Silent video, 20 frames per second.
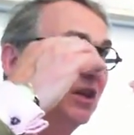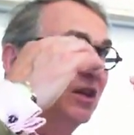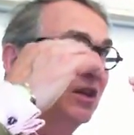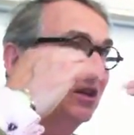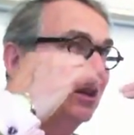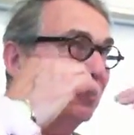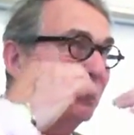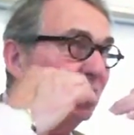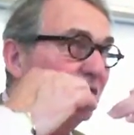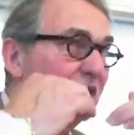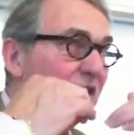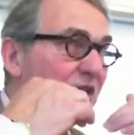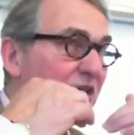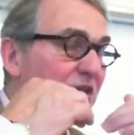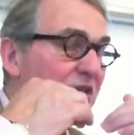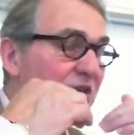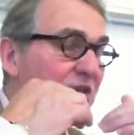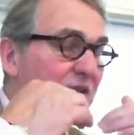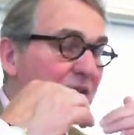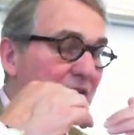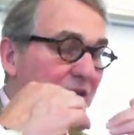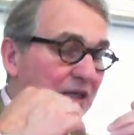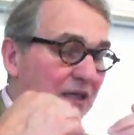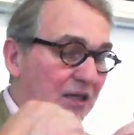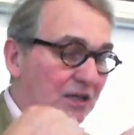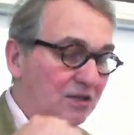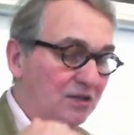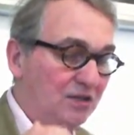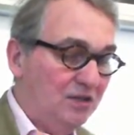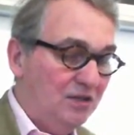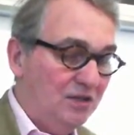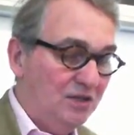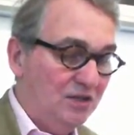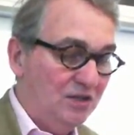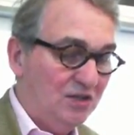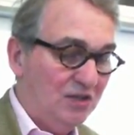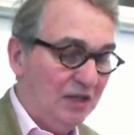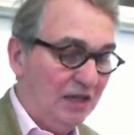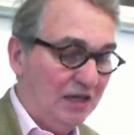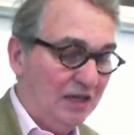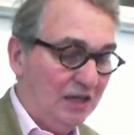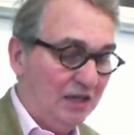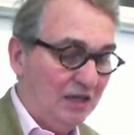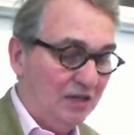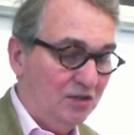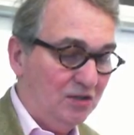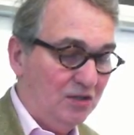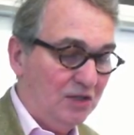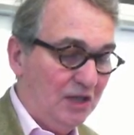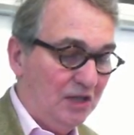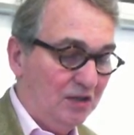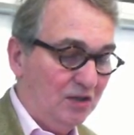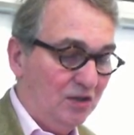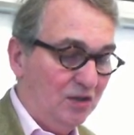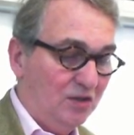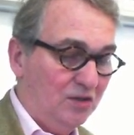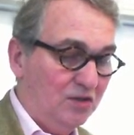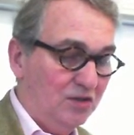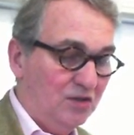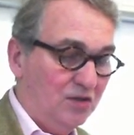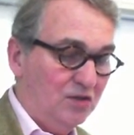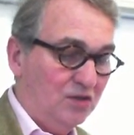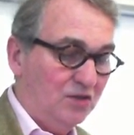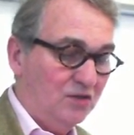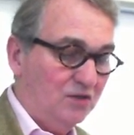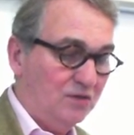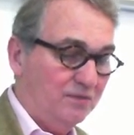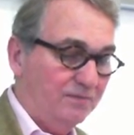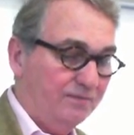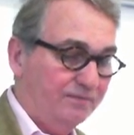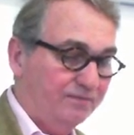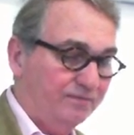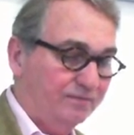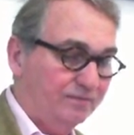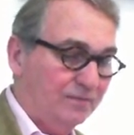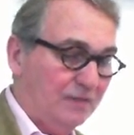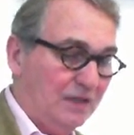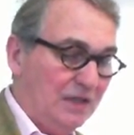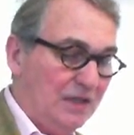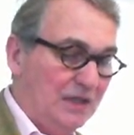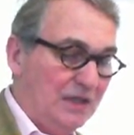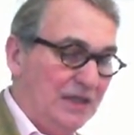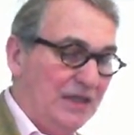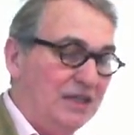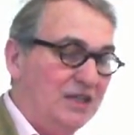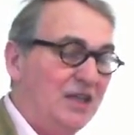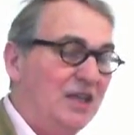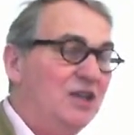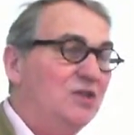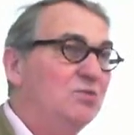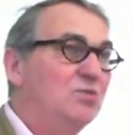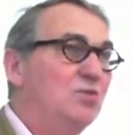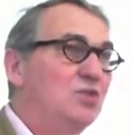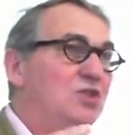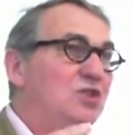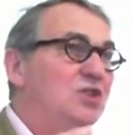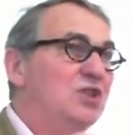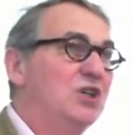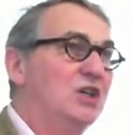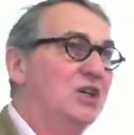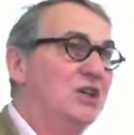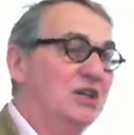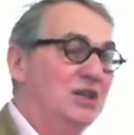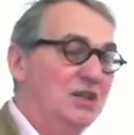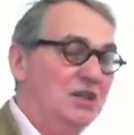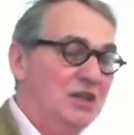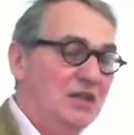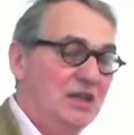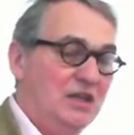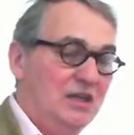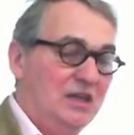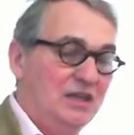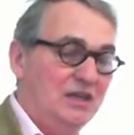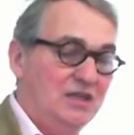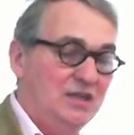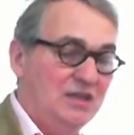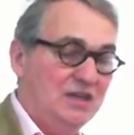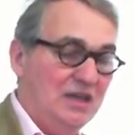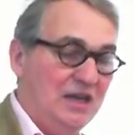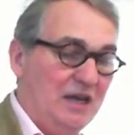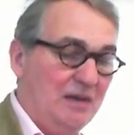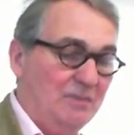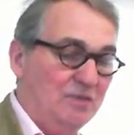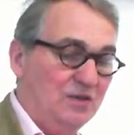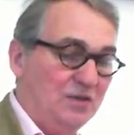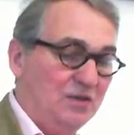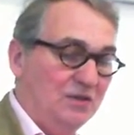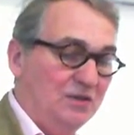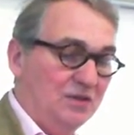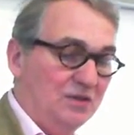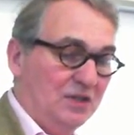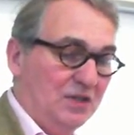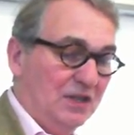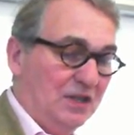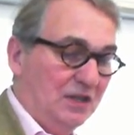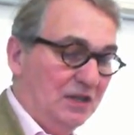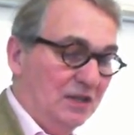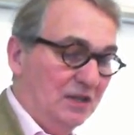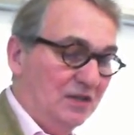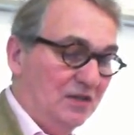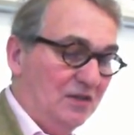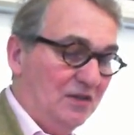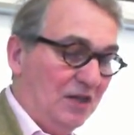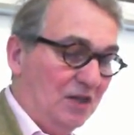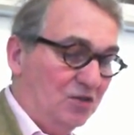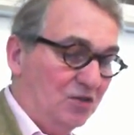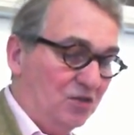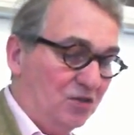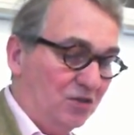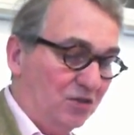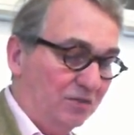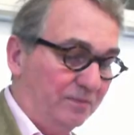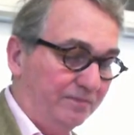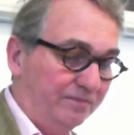going within, into the psyche, to the unconscious. That inward turn is absolutely essential.